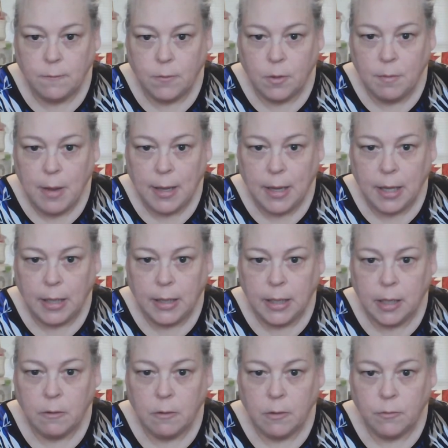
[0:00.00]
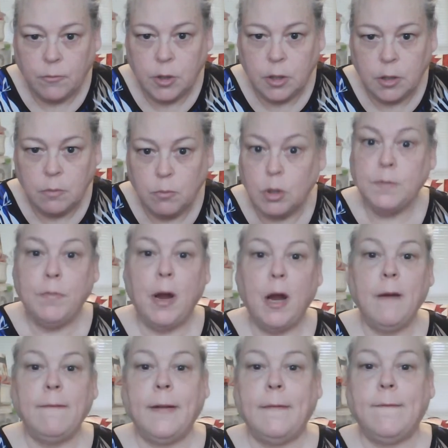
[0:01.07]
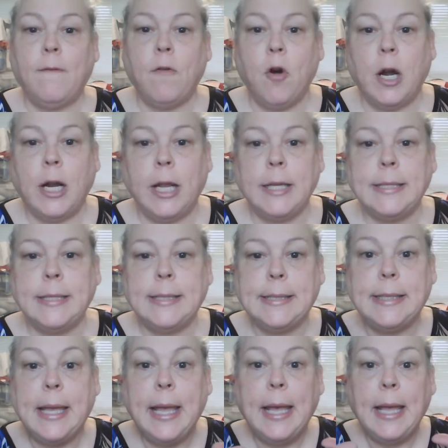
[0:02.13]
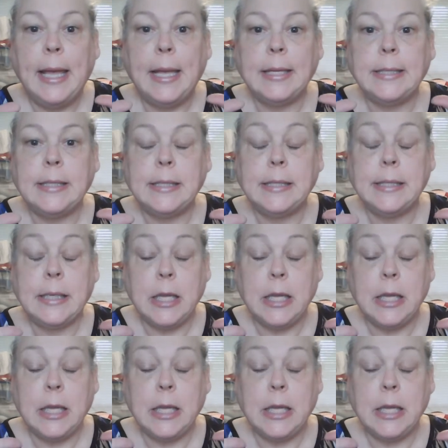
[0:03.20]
for my Year of Doom was perfect for it. It's, it's